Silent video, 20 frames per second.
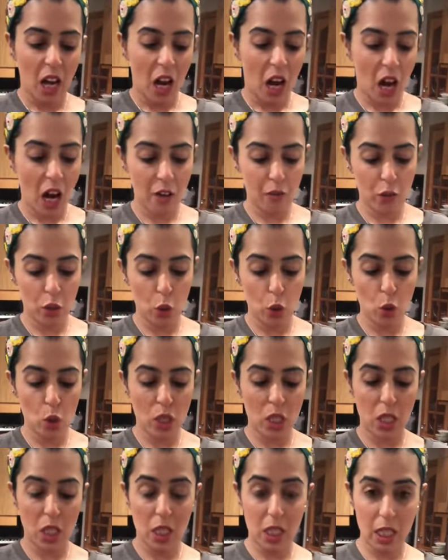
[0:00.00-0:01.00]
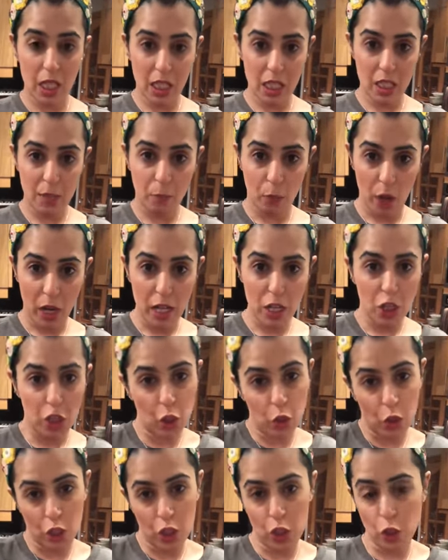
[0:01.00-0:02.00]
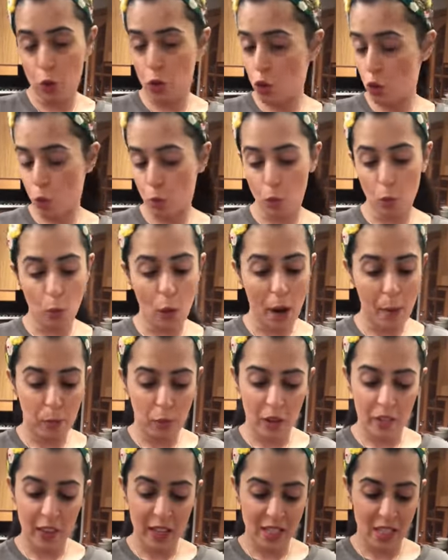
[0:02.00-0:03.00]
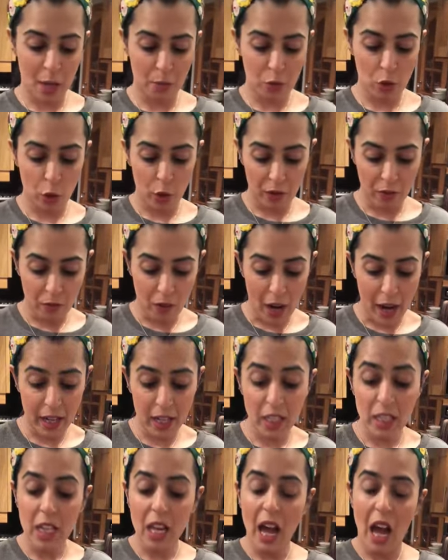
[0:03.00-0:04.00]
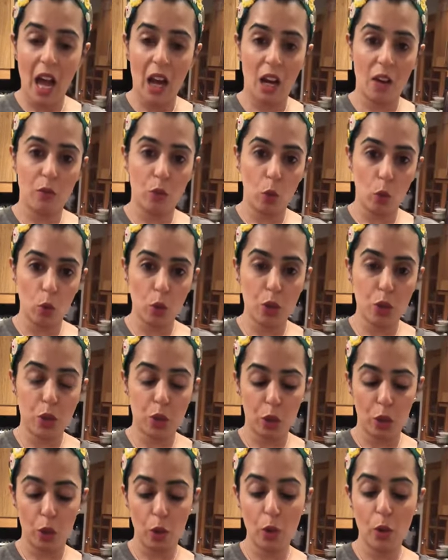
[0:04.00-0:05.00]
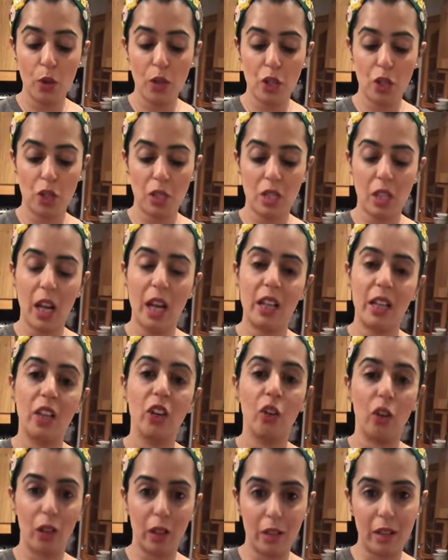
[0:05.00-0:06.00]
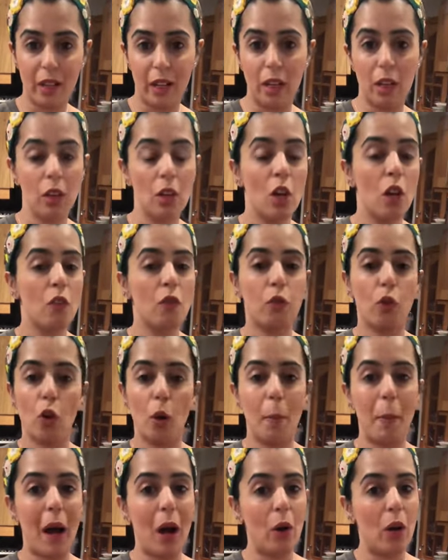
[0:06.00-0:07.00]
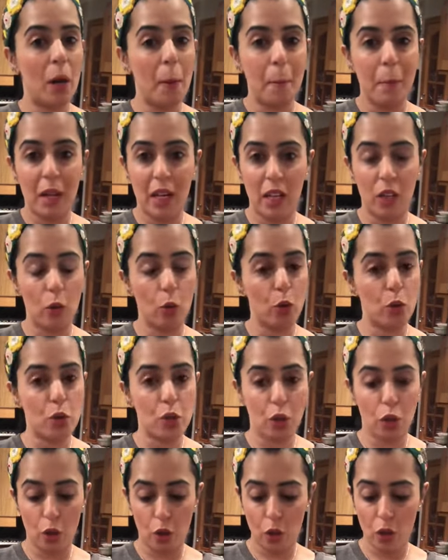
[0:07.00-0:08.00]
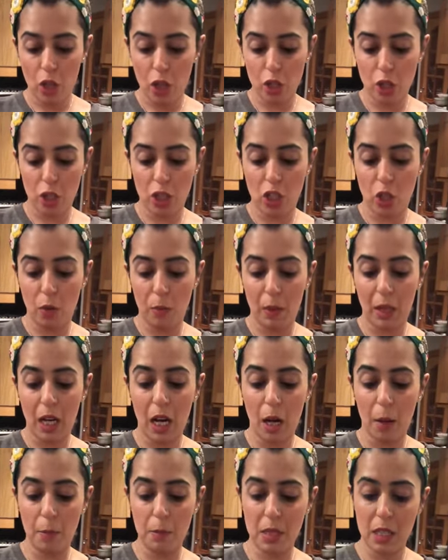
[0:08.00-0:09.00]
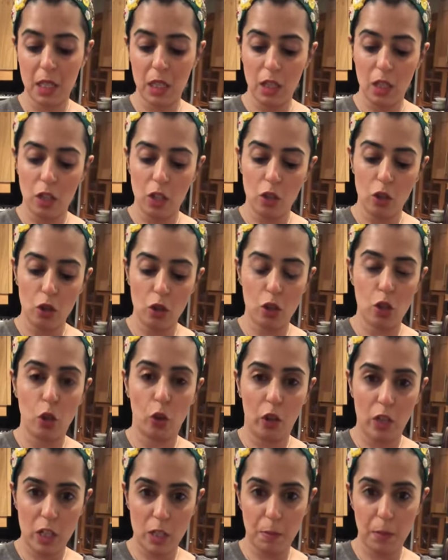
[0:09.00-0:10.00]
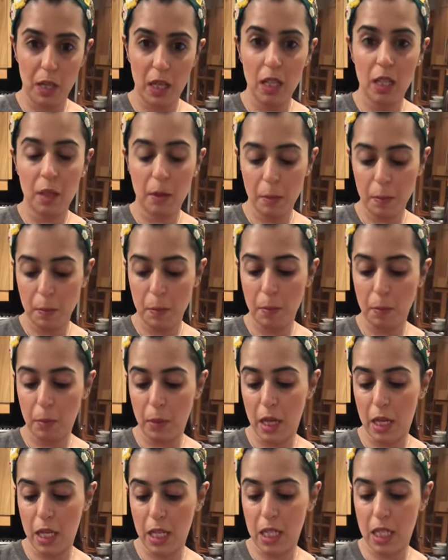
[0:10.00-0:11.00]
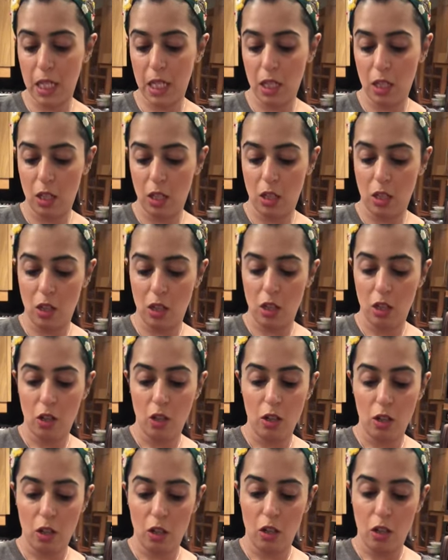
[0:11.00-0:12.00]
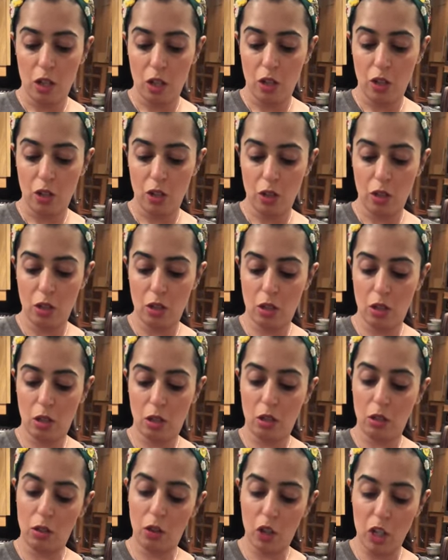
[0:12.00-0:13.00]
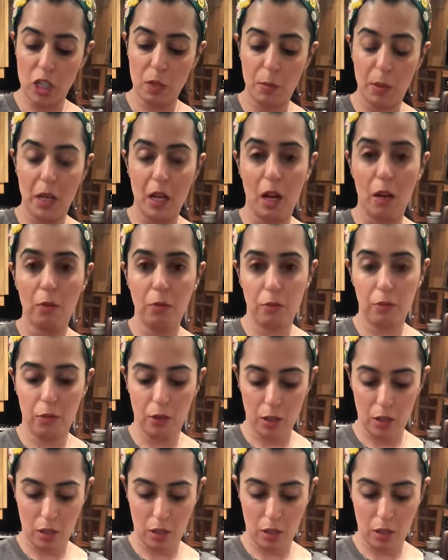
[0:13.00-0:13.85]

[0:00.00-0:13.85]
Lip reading: I've used seeded bread. You can use normal white bread, that's absolutely fine. And I've also just lightly grilled it for about a minute or so, just so it becomes not too crispy, but just crisp enough